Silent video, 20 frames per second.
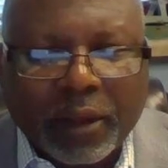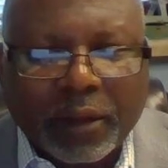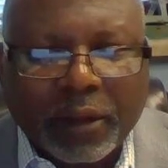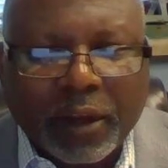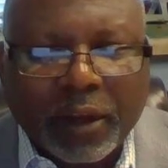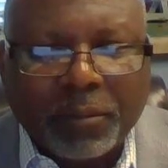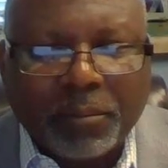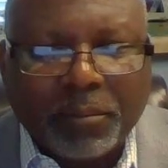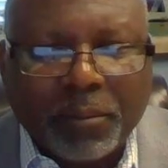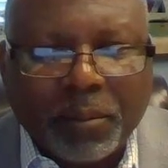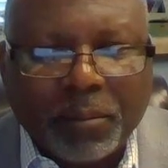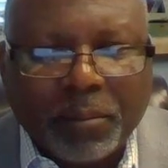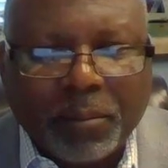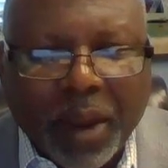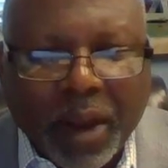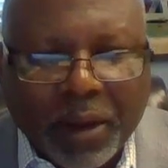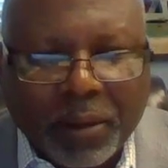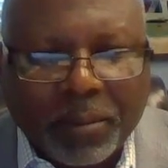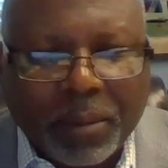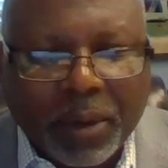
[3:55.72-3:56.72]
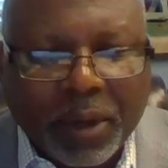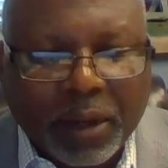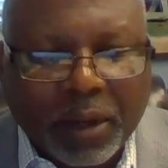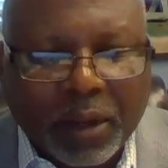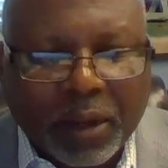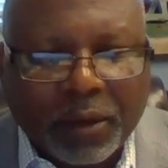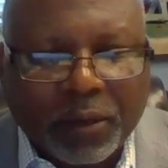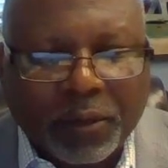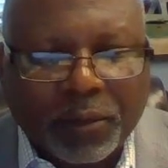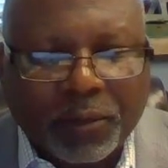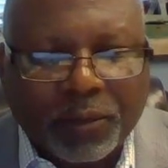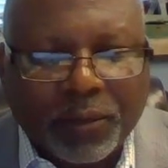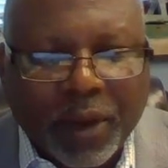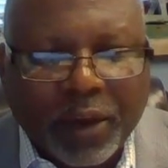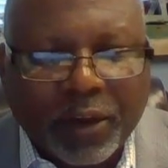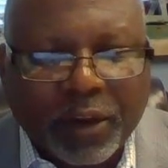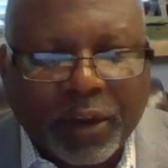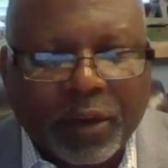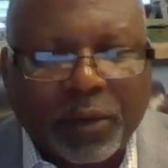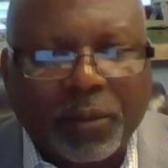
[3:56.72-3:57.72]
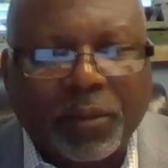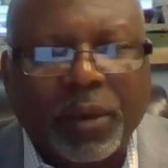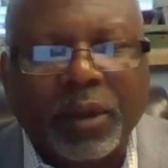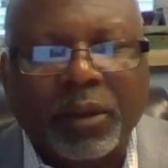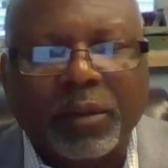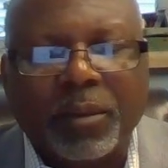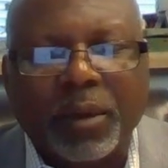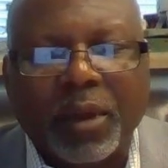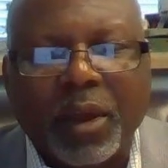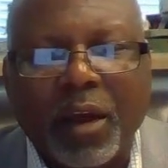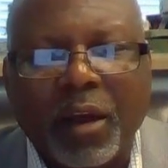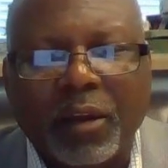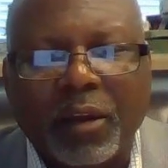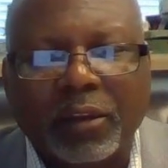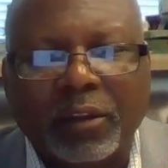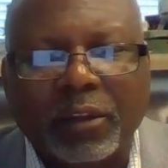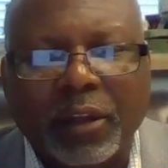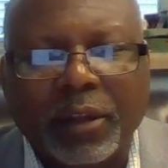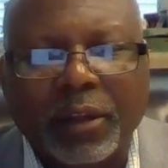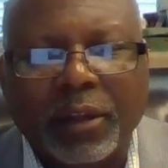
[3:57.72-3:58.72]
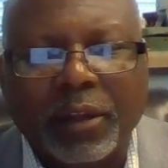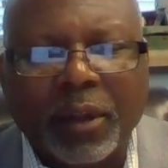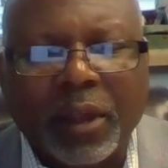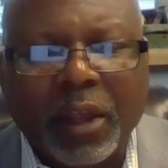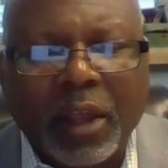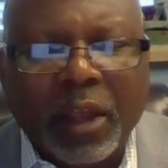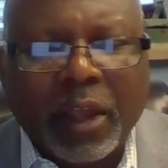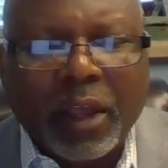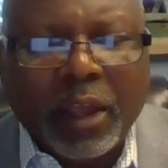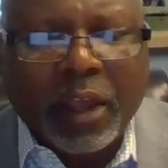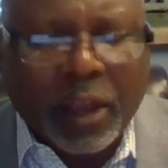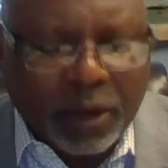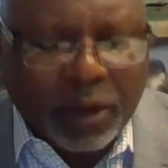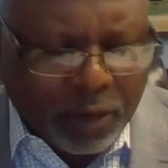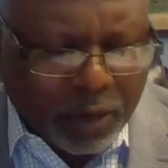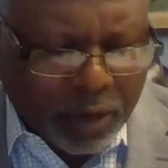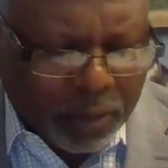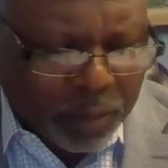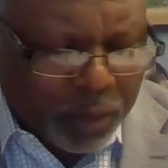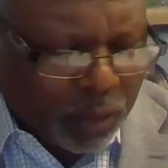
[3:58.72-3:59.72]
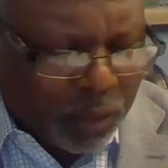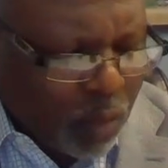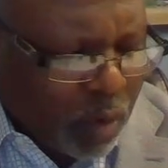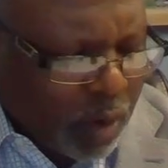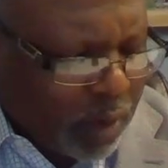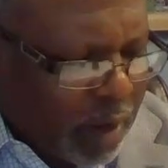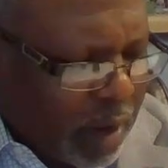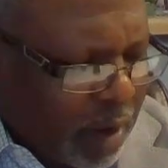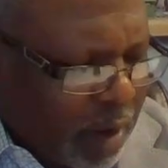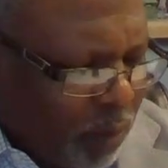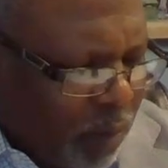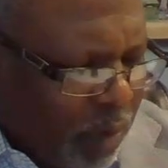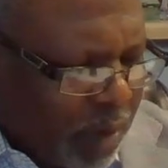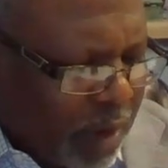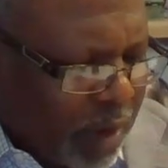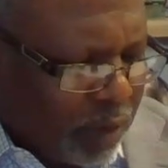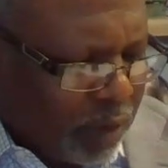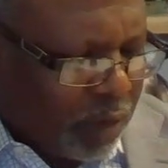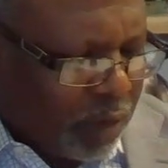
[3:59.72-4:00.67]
It better be a very good reason, because and there was one that we had